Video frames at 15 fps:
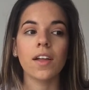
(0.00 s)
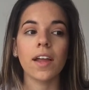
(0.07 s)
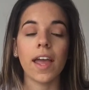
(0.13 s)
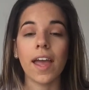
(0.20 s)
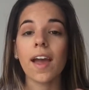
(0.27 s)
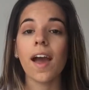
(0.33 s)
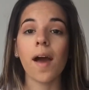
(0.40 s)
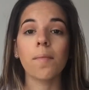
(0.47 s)

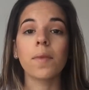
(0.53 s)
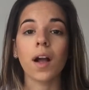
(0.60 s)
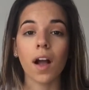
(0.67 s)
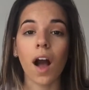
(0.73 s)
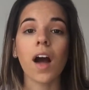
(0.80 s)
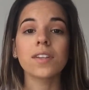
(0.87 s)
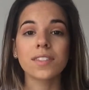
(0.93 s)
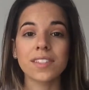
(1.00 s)
am
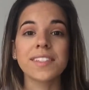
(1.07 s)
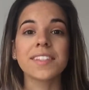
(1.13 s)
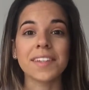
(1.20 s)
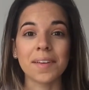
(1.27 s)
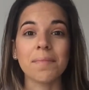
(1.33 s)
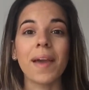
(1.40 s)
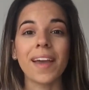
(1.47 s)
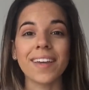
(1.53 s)

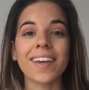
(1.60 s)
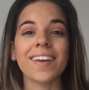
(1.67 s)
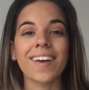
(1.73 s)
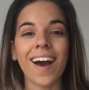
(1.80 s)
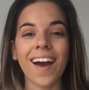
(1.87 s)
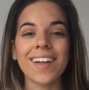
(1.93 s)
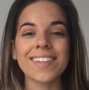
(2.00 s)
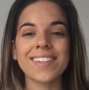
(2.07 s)
constantly making
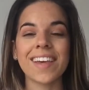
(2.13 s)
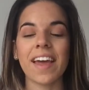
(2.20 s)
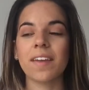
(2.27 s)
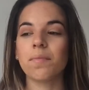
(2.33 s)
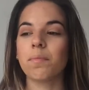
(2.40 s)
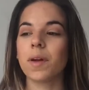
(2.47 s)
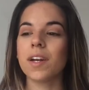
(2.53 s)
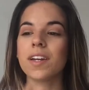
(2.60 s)

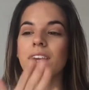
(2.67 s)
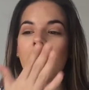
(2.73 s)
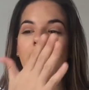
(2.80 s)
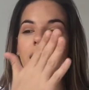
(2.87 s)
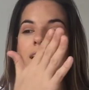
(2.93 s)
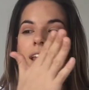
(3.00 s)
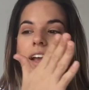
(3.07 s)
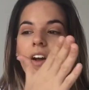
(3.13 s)
content, but
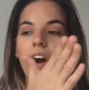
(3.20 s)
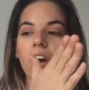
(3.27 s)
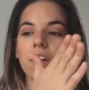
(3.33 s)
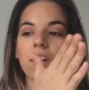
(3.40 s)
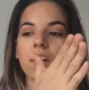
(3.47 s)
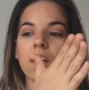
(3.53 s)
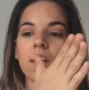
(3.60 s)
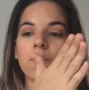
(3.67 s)
not like on
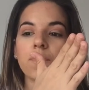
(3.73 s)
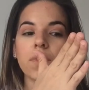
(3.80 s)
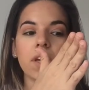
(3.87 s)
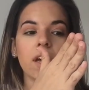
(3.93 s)
a